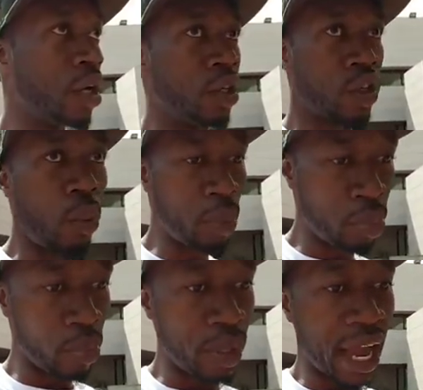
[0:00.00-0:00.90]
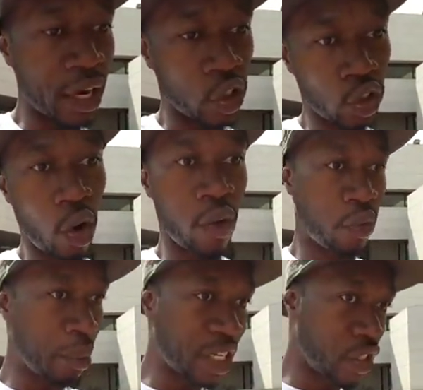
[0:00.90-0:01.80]
So we got to store
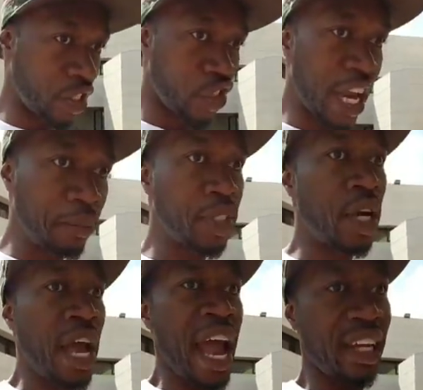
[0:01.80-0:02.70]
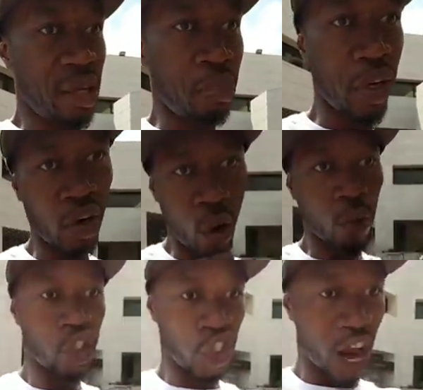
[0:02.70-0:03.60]
information in shapes, and depending on what
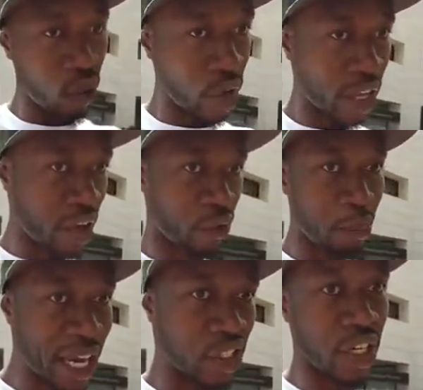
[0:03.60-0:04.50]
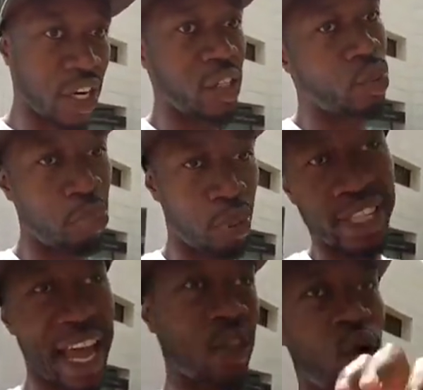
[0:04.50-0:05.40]
genre of the information it is, we put
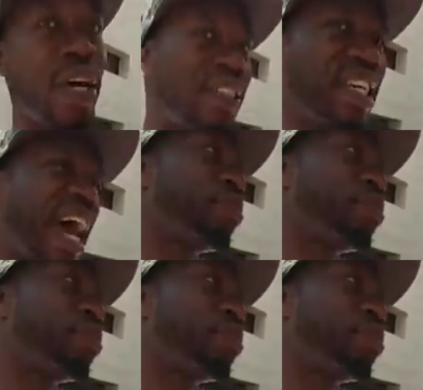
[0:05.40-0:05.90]
that thought into that